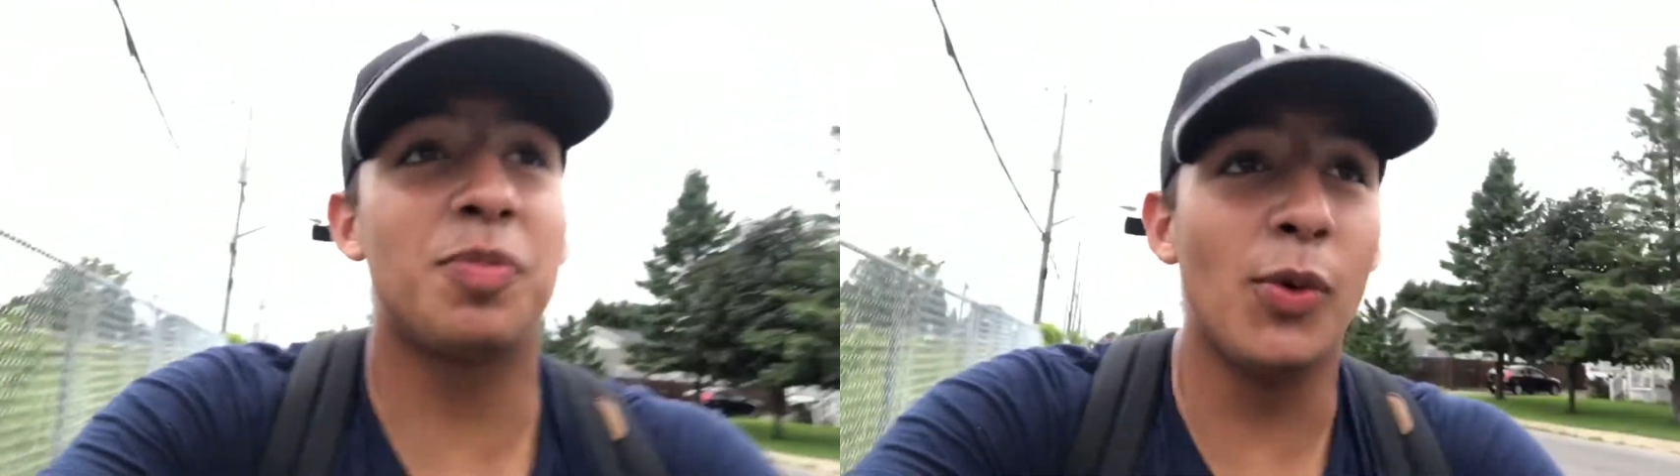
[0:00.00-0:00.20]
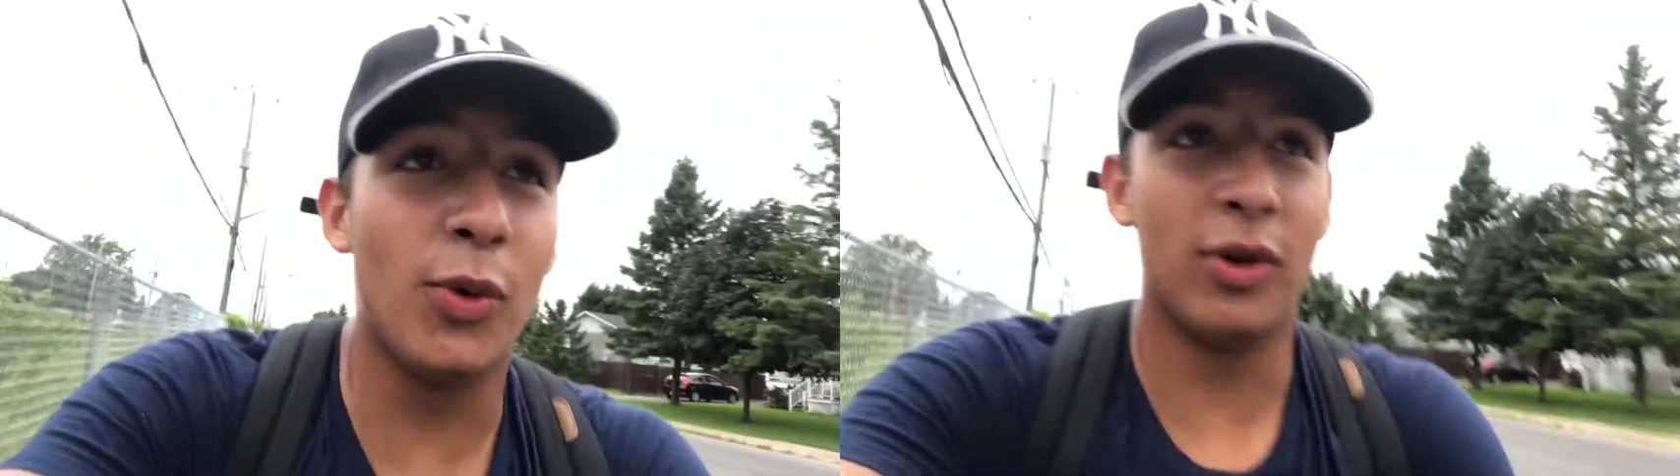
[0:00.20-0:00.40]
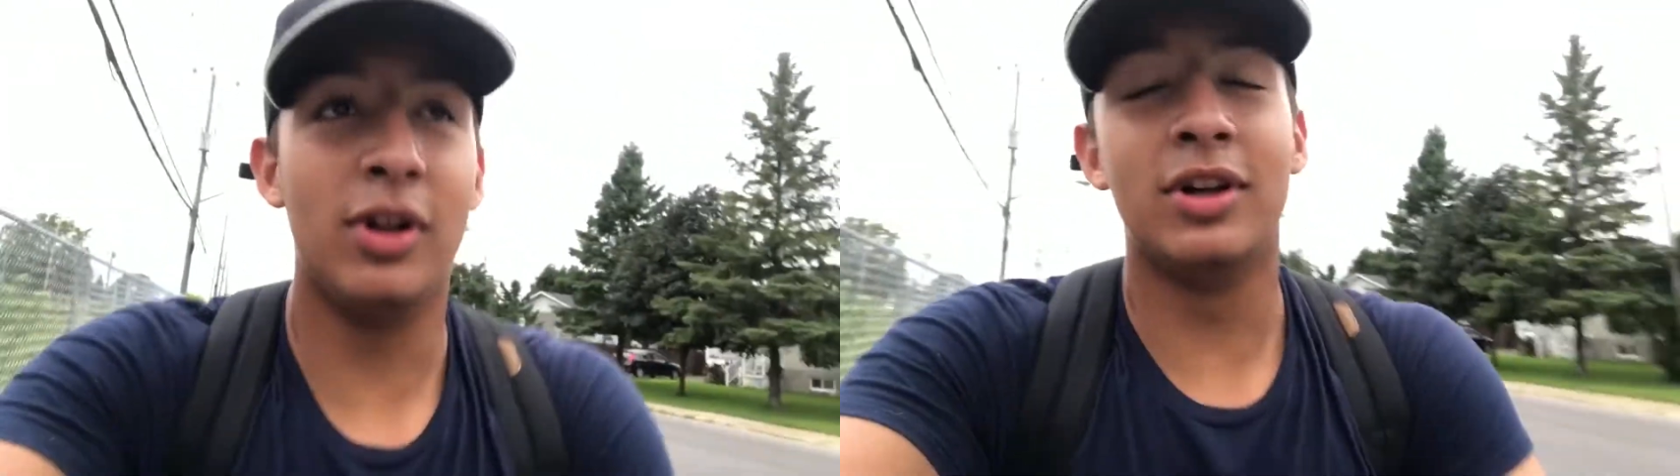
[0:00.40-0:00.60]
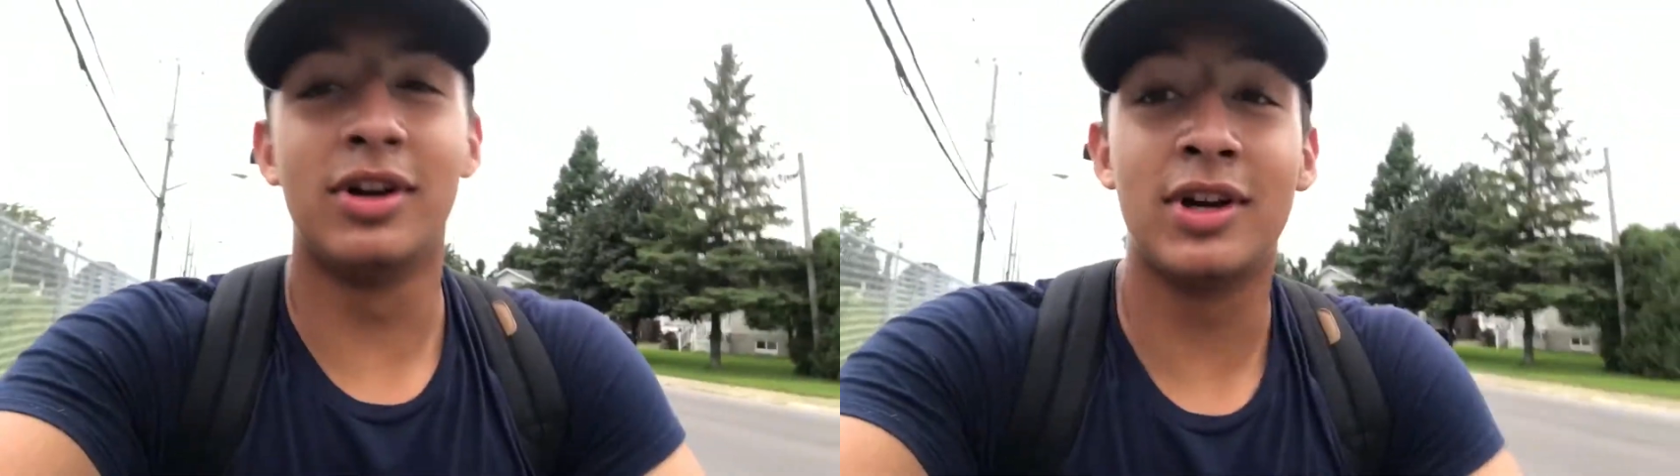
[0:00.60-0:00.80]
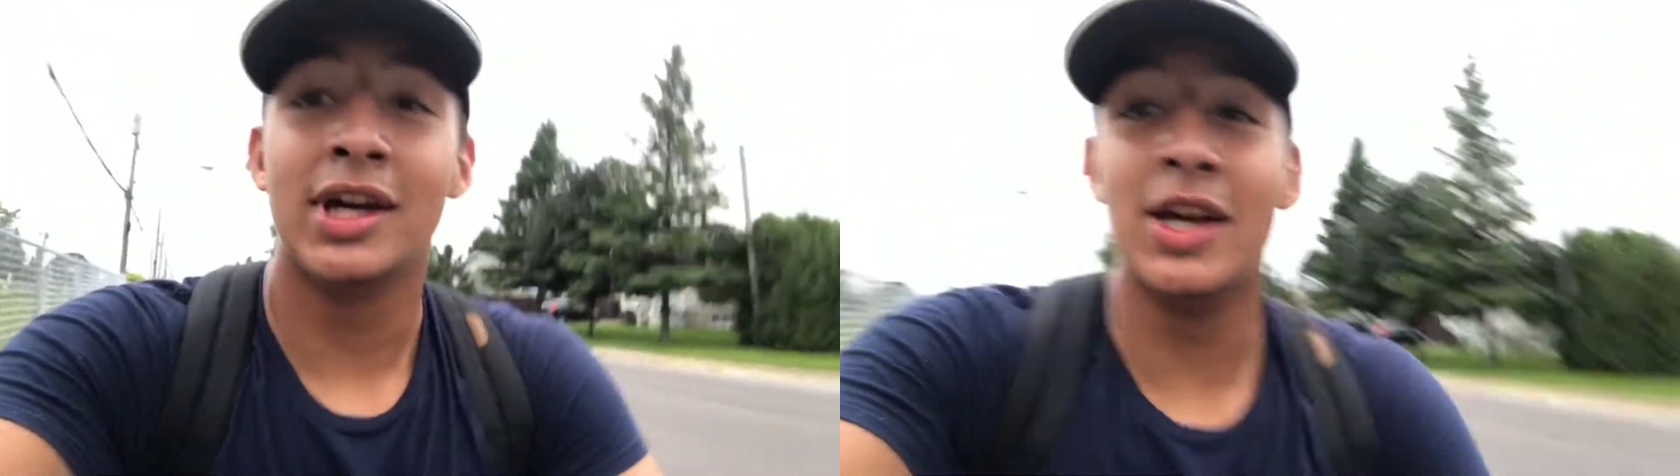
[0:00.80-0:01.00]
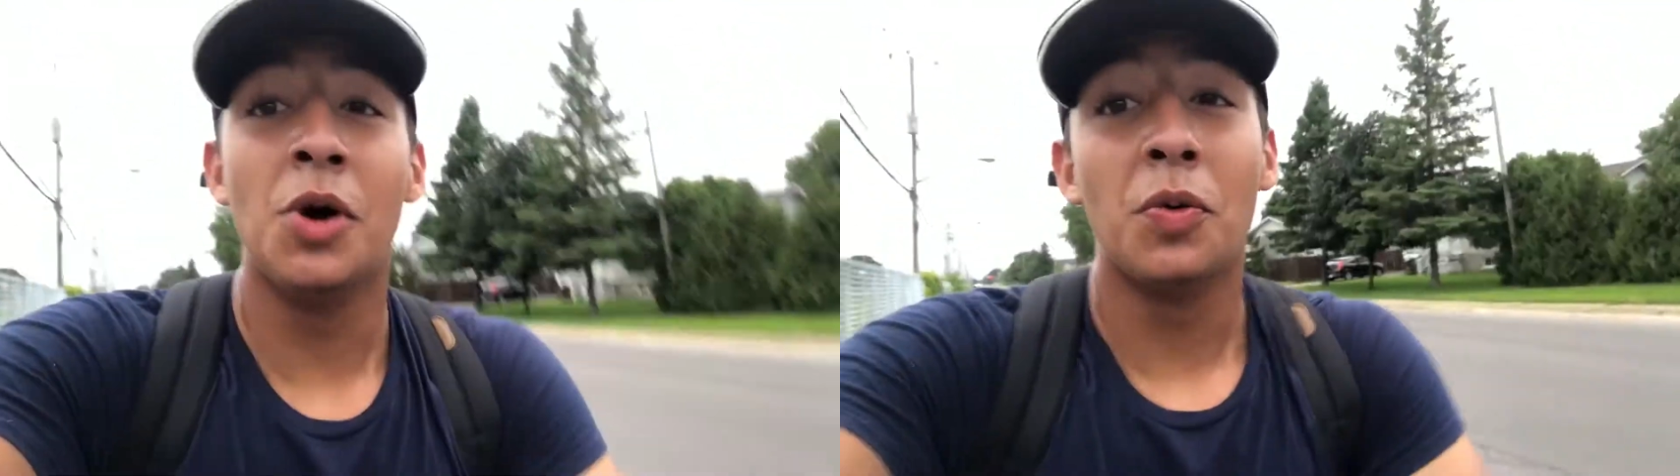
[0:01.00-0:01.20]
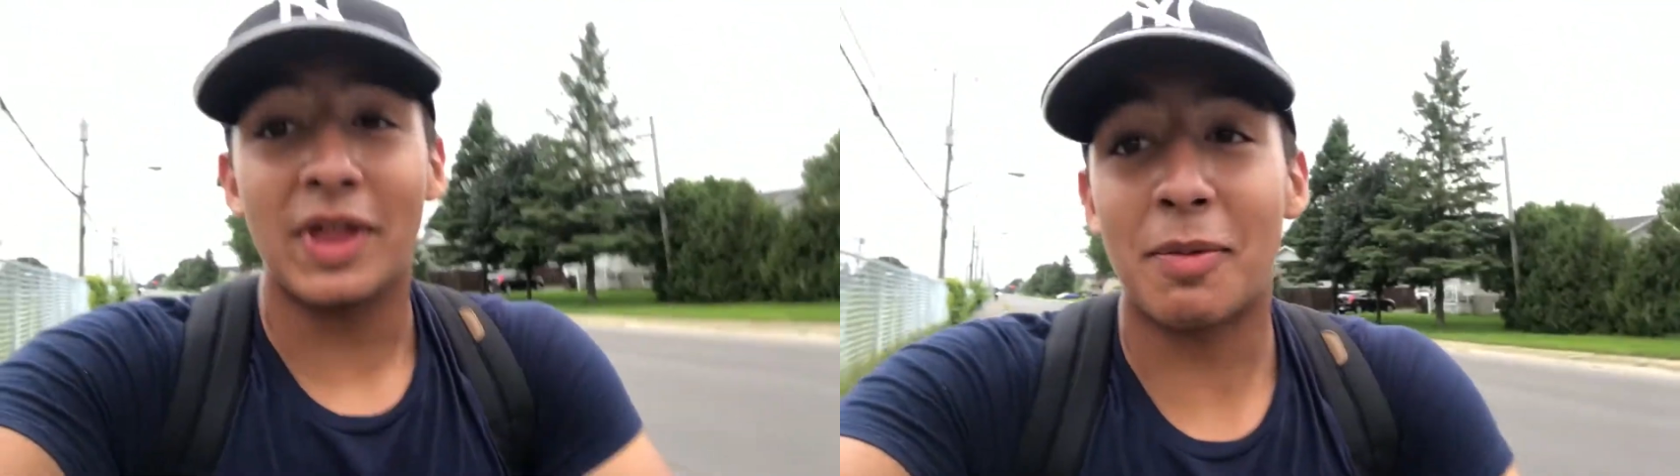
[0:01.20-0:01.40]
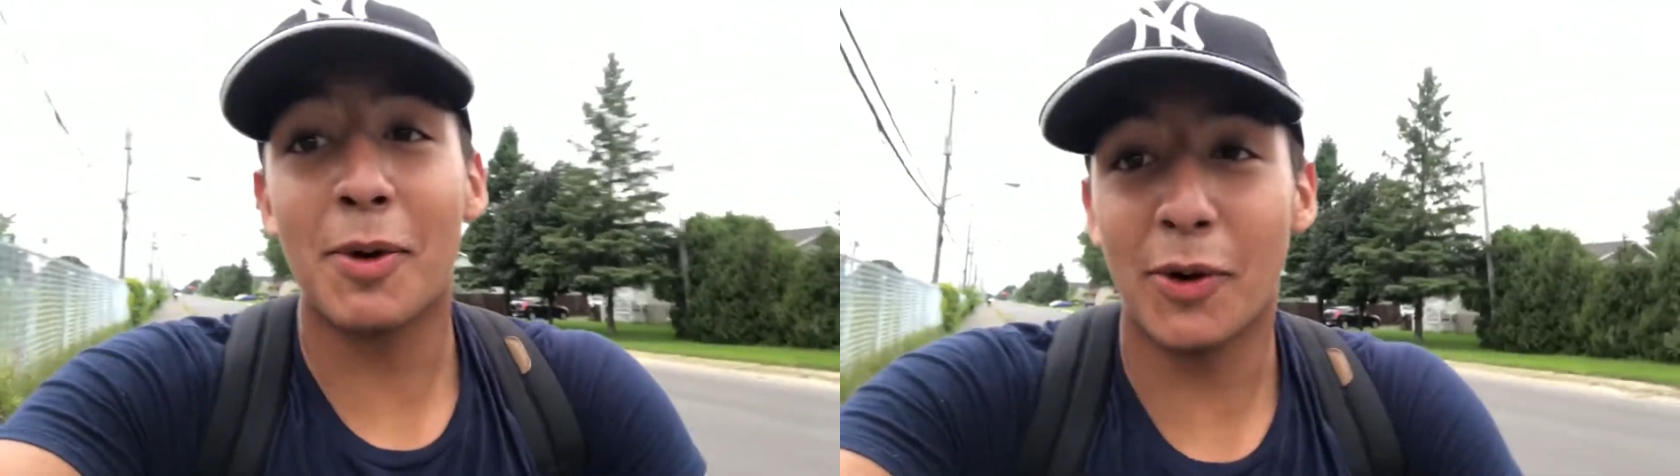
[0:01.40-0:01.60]
pool
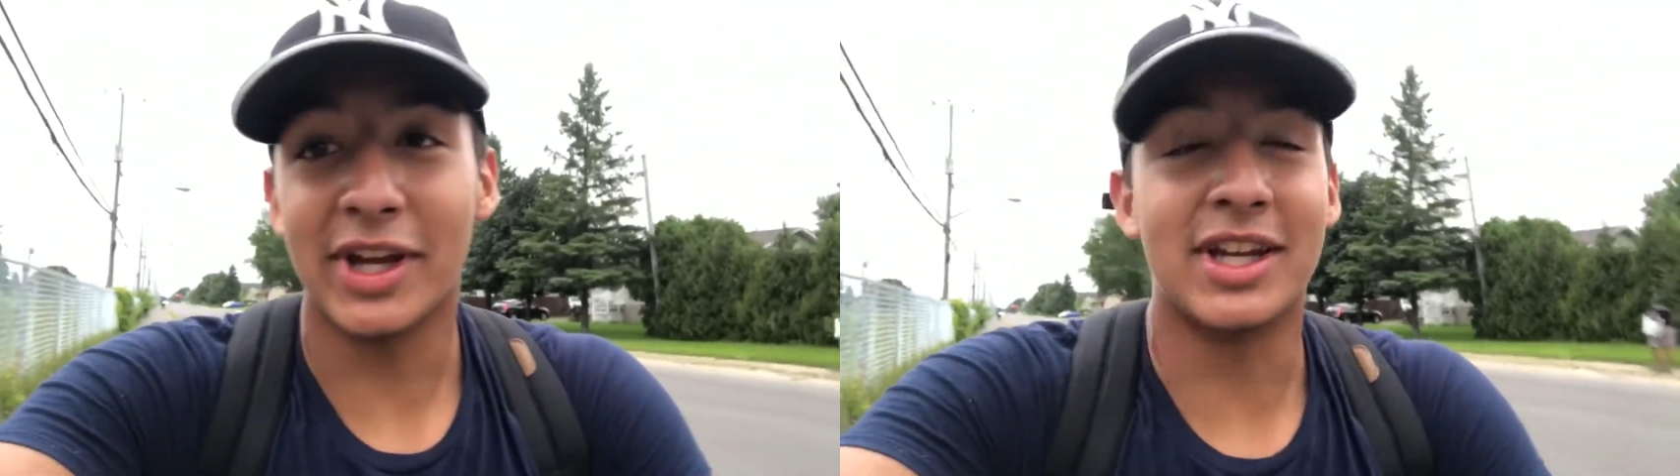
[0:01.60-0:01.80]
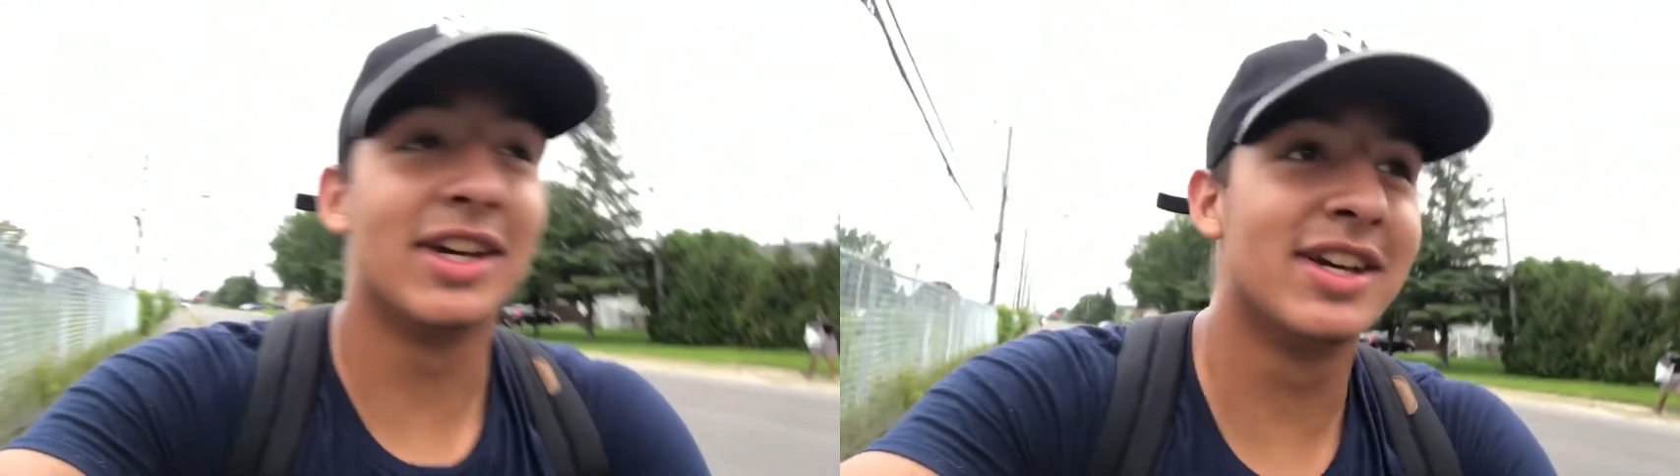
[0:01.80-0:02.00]
without knowing.